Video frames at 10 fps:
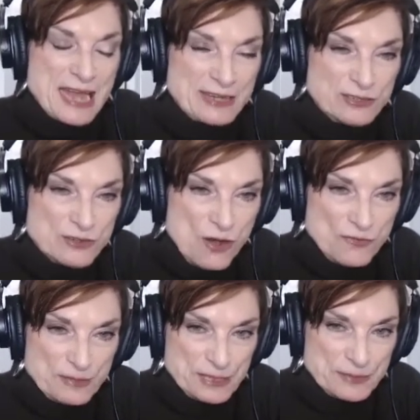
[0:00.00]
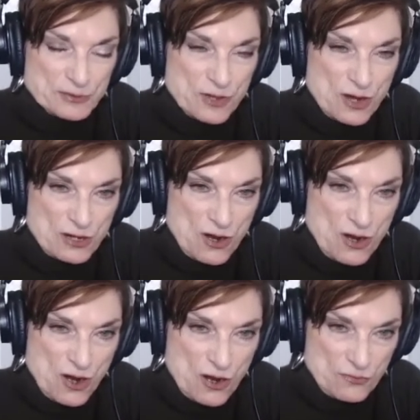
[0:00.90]
How do you know that people are
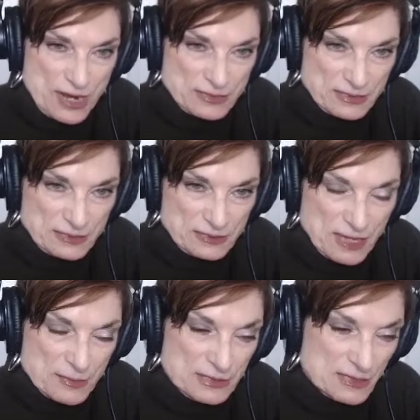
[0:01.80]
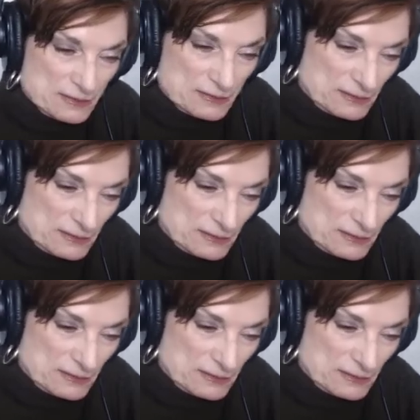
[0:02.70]
racist? I mean,